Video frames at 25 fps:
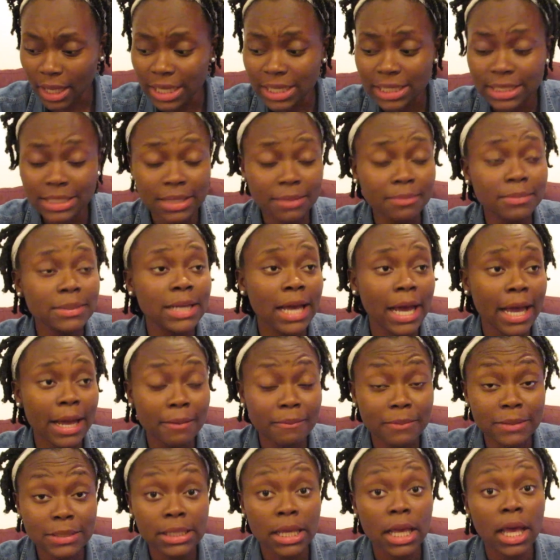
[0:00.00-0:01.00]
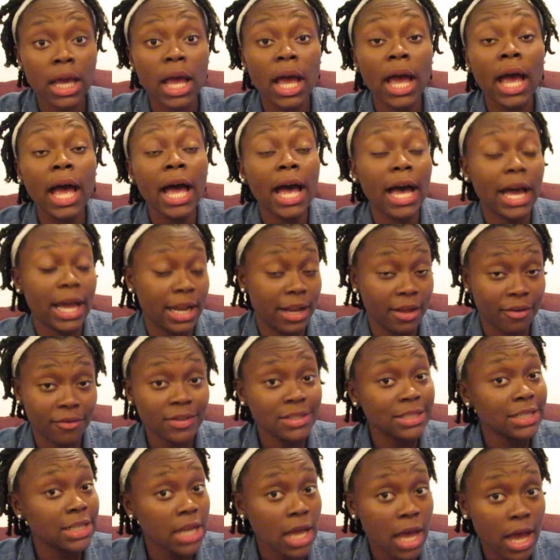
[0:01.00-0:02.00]
sometimes enough
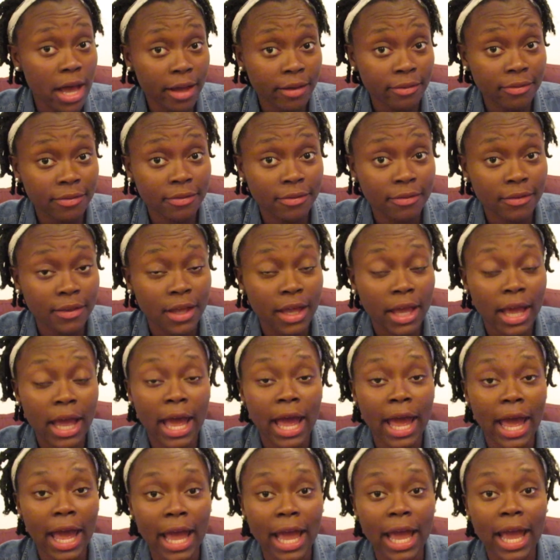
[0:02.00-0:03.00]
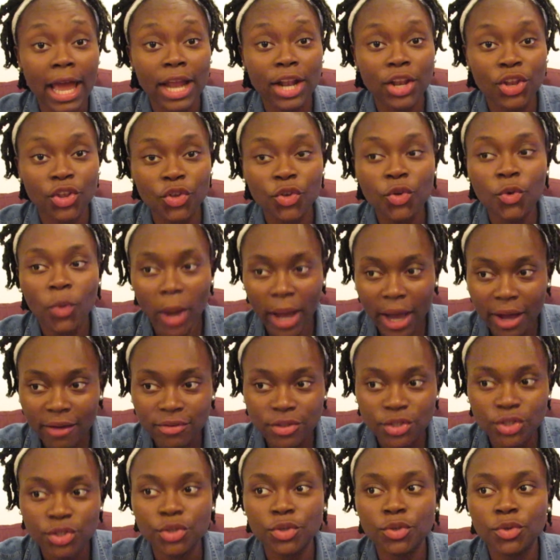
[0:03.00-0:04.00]
is enough and you
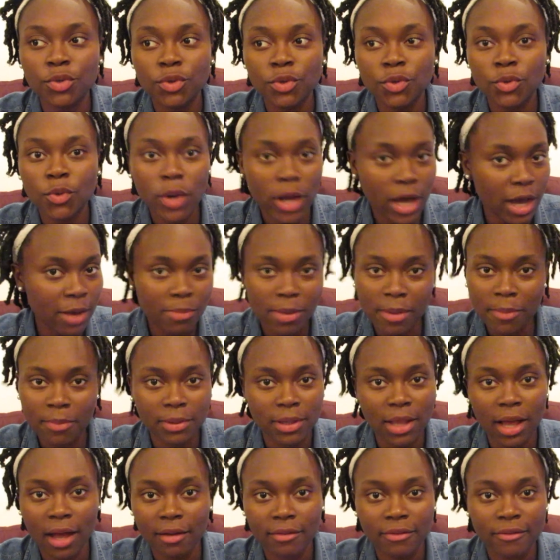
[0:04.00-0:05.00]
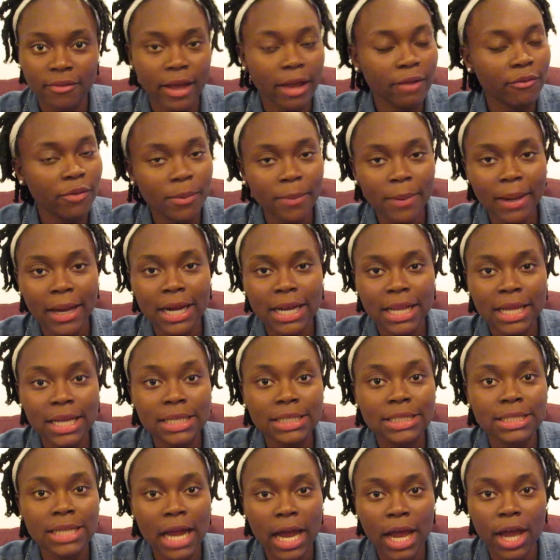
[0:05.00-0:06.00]
have to cut people off. Everybody
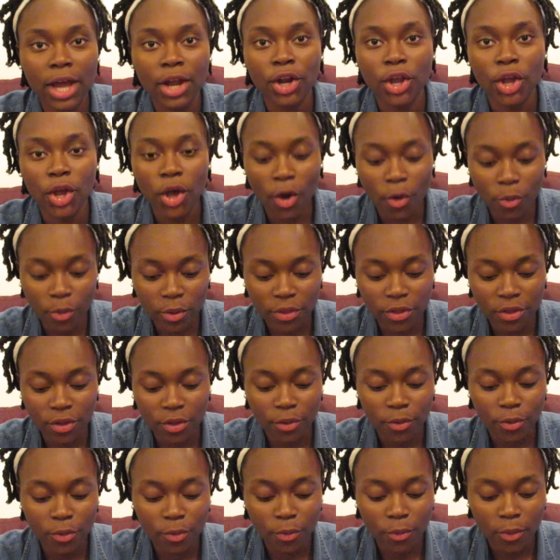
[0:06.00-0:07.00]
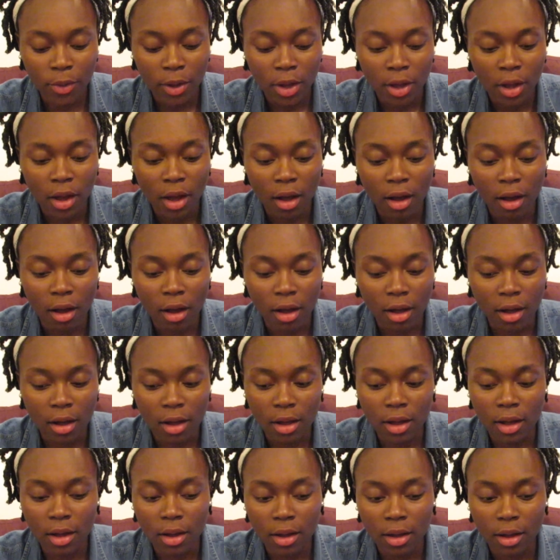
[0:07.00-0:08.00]
is not going to go with you
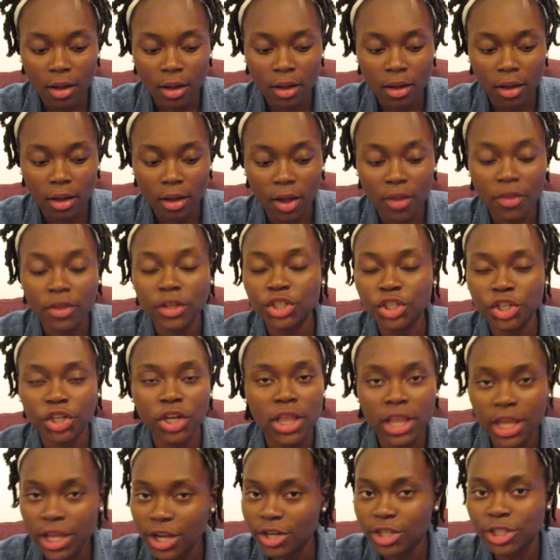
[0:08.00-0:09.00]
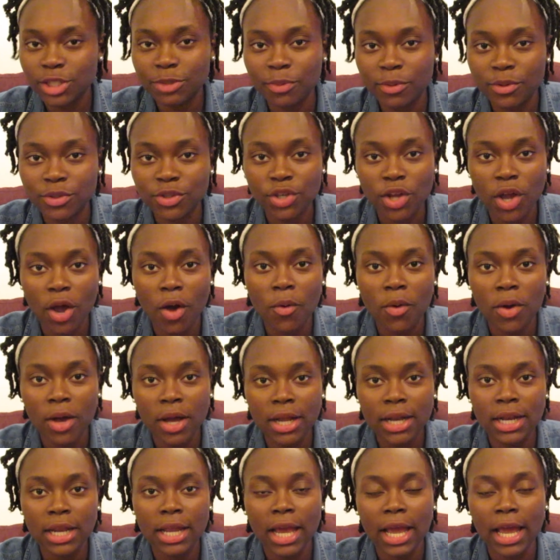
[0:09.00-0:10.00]
on the journey that you're supposed to go
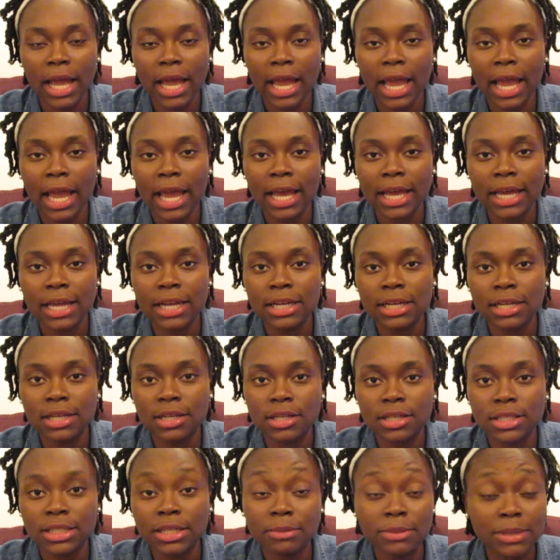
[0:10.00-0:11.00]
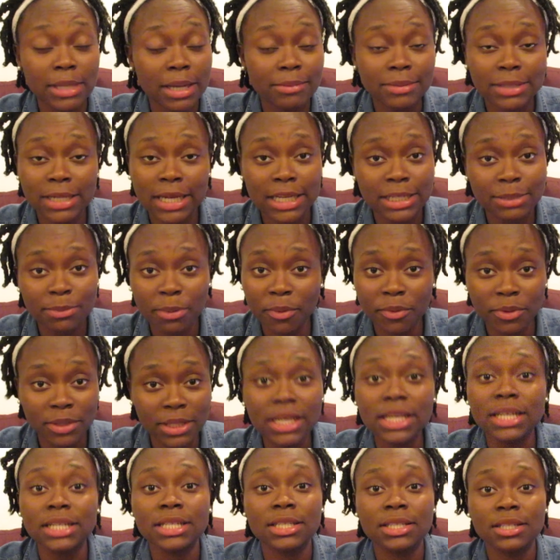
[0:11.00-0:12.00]
on, and sometimes it needs to be
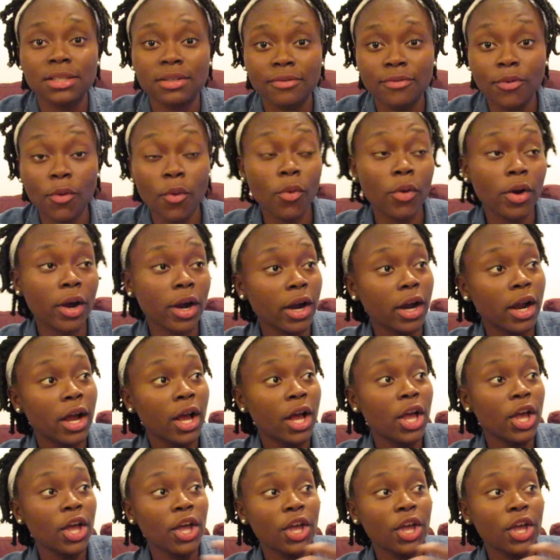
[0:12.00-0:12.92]
released for